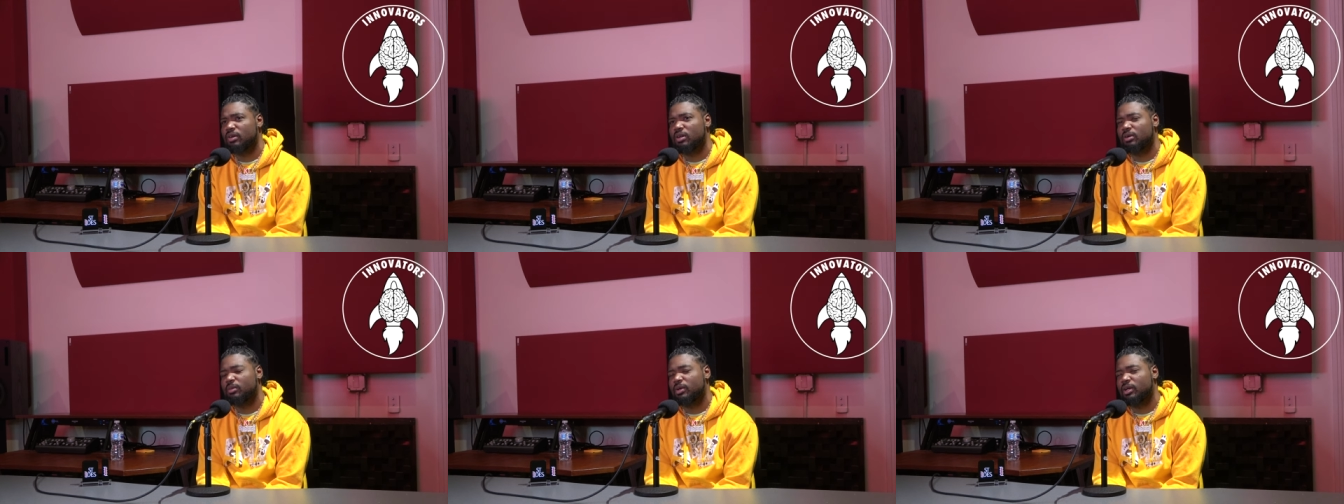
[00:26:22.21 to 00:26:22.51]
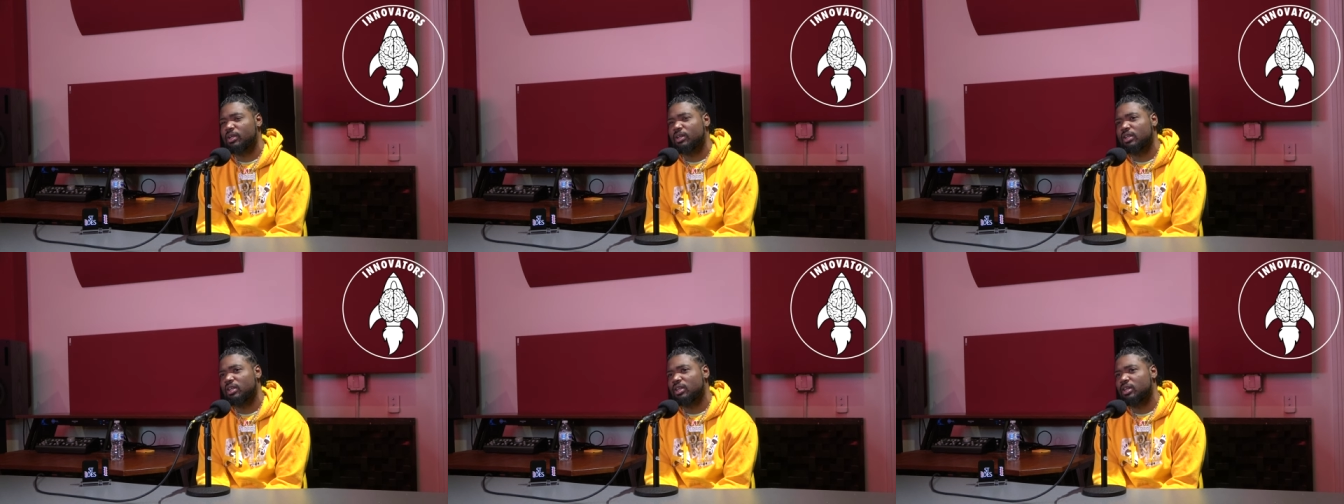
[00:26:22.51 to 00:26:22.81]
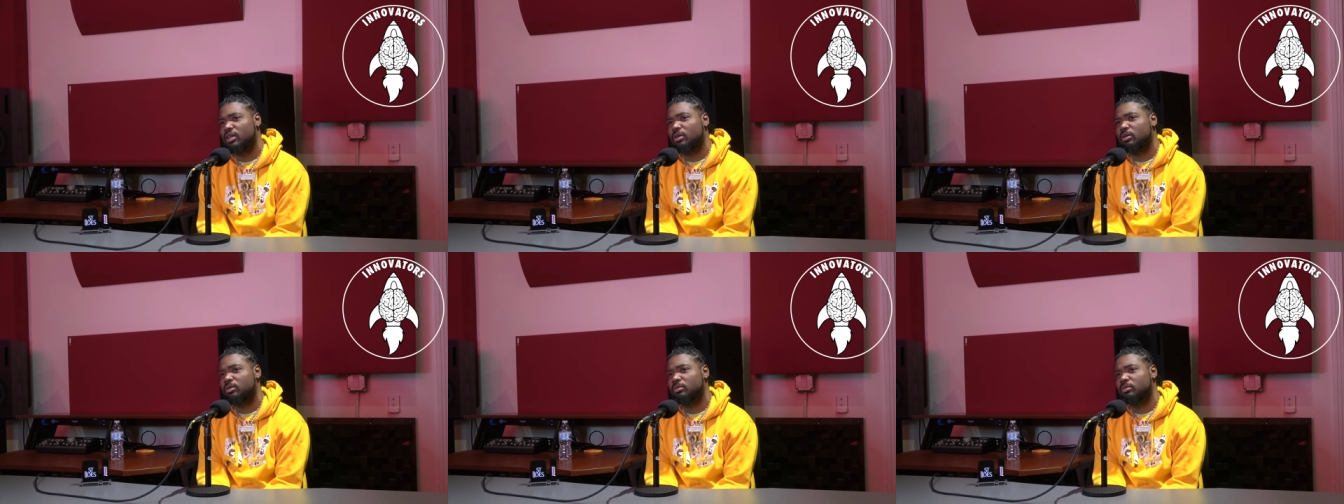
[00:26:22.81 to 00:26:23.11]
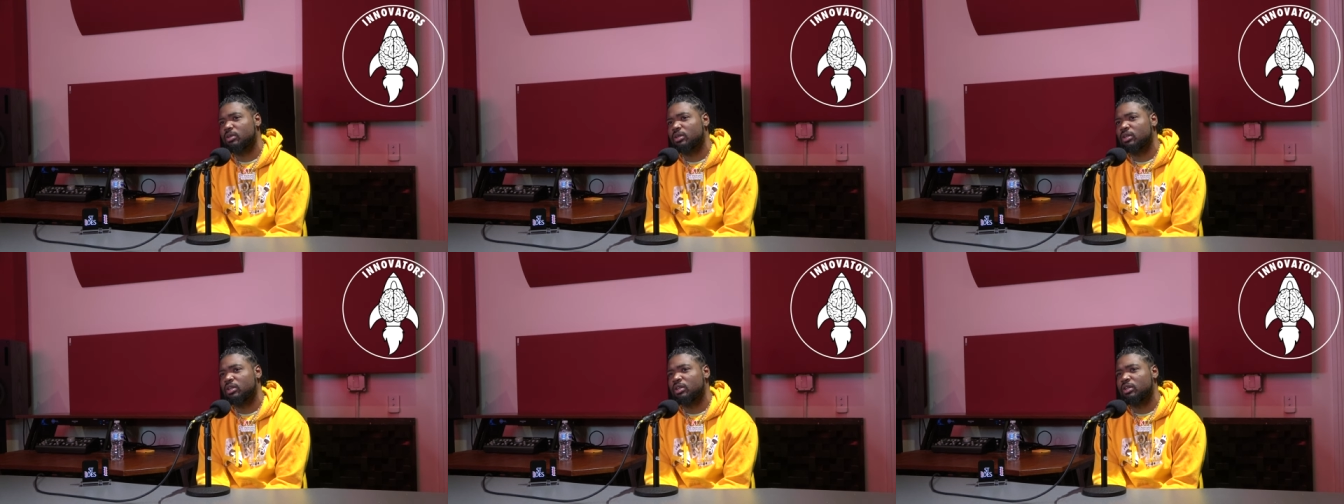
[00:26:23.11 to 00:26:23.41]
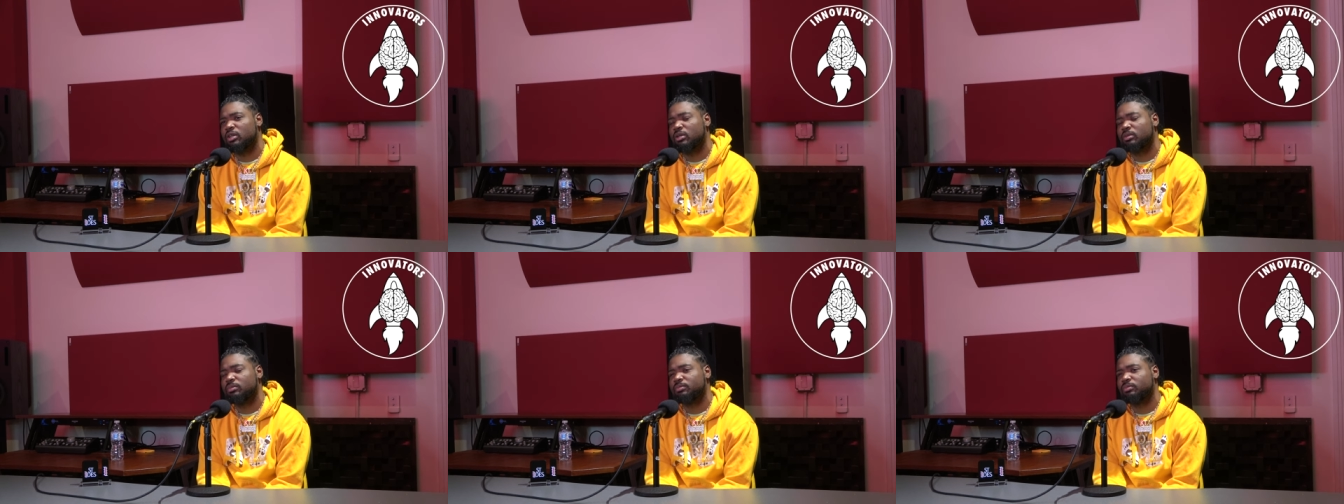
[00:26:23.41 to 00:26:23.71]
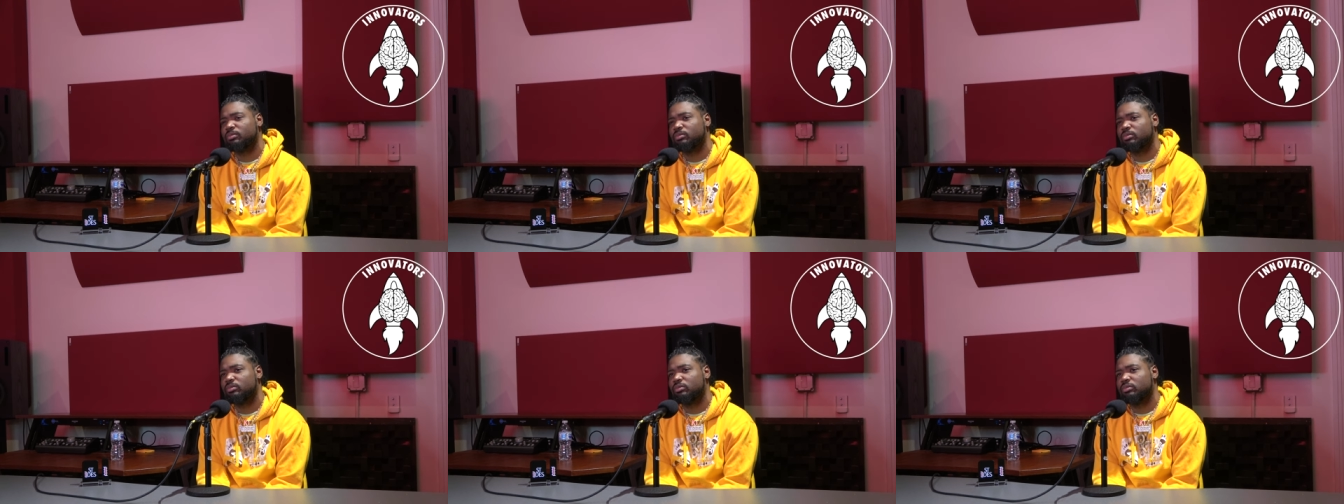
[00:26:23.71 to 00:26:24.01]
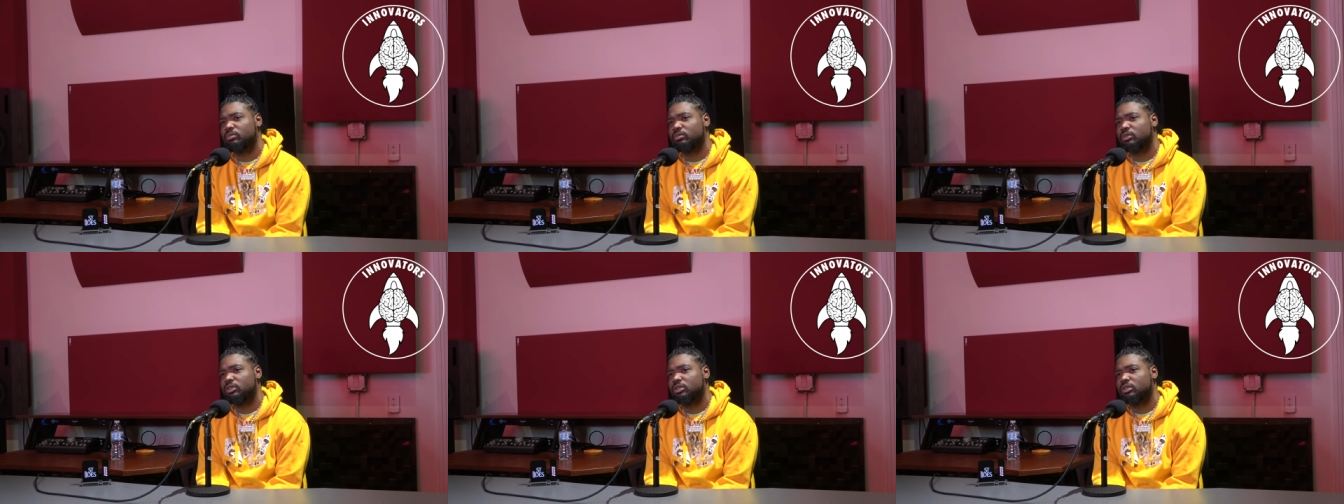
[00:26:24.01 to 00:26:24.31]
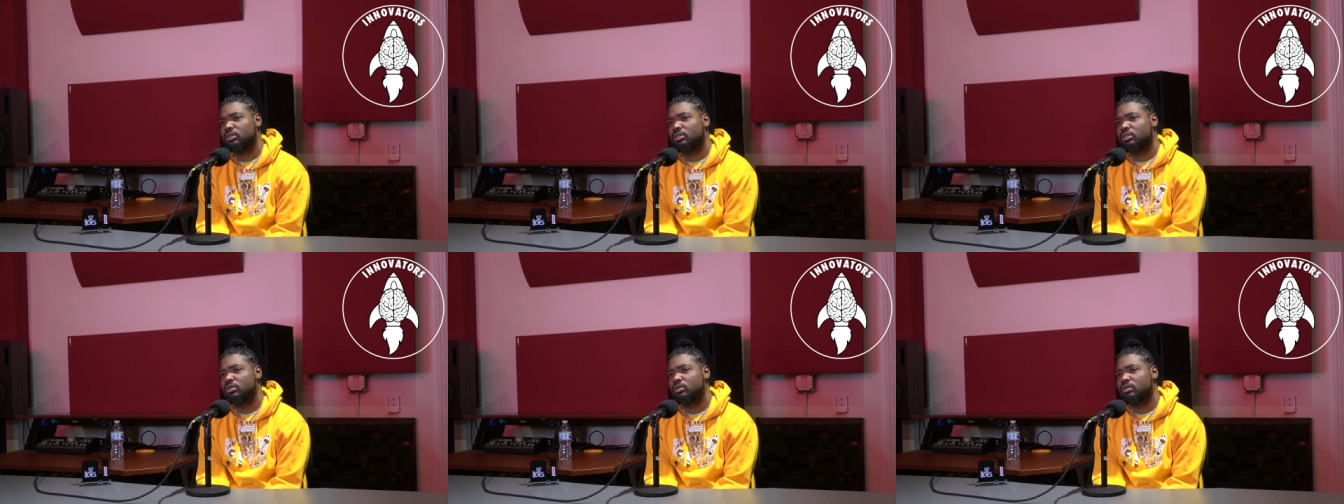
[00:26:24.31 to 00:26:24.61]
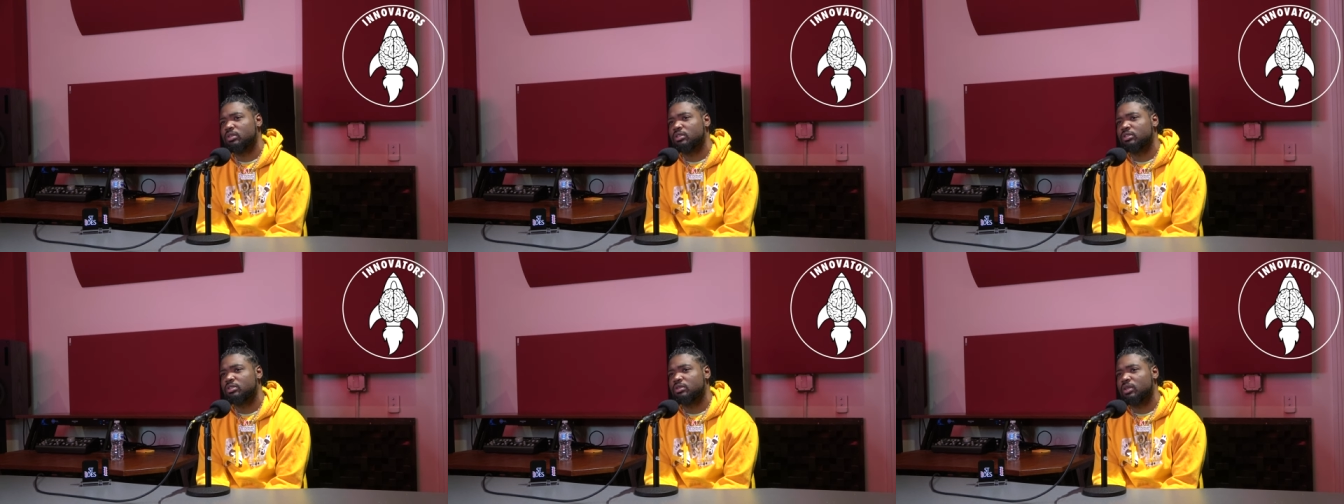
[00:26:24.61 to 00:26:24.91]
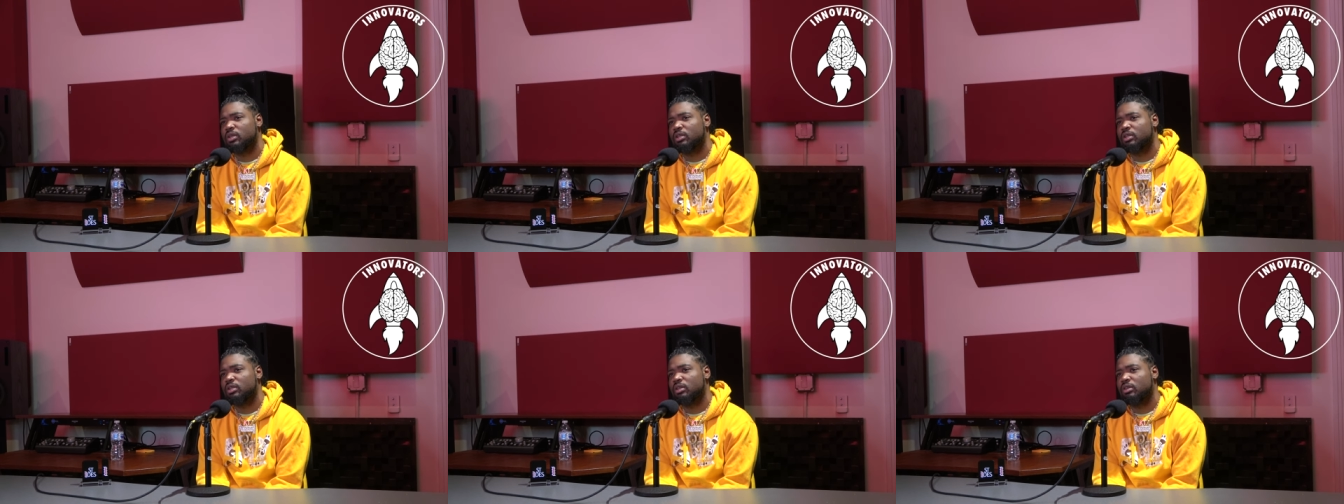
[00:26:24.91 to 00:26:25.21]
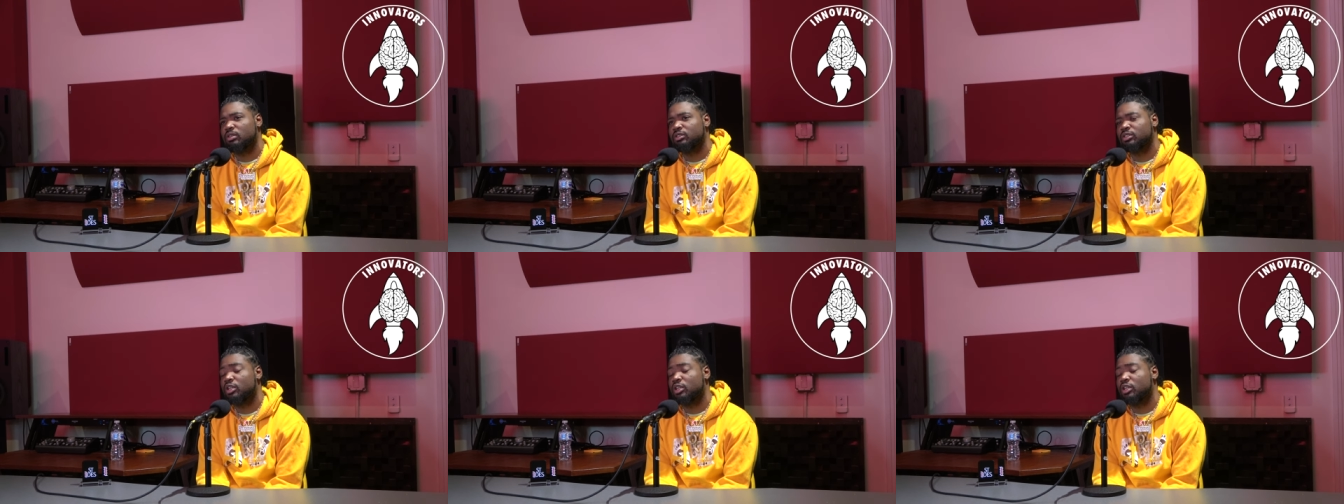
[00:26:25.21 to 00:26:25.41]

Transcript: bro. I'm like, damn. Um, who else right now?